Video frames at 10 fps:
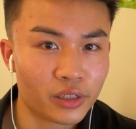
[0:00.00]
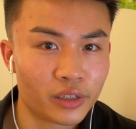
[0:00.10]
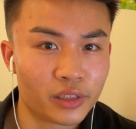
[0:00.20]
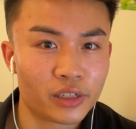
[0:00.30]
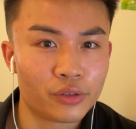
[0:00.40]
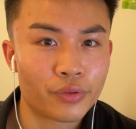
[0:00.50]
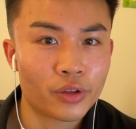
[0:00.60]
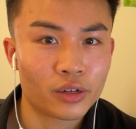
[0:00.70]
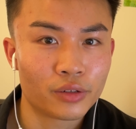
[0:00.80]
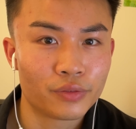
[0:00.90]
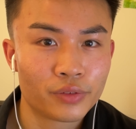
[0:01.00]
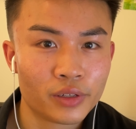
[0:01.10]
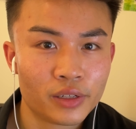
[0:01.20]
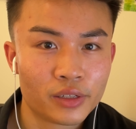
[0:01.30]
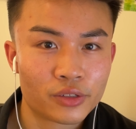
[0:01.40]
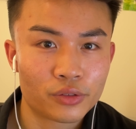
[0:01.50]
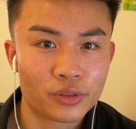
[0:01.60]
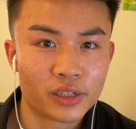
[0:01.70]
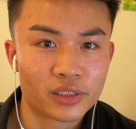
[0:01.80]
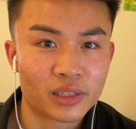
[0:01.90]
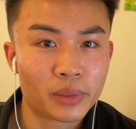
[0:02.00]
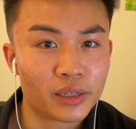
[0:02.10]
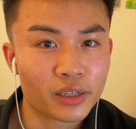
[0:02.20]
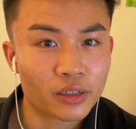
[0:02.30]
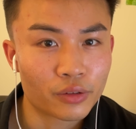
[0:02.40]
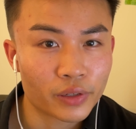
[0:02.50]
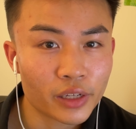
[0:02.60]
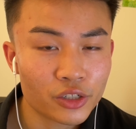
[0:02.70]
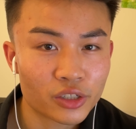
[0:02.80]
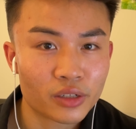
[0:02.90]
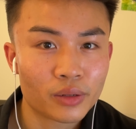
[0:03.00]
and that you've thought of certain things that might need clarification,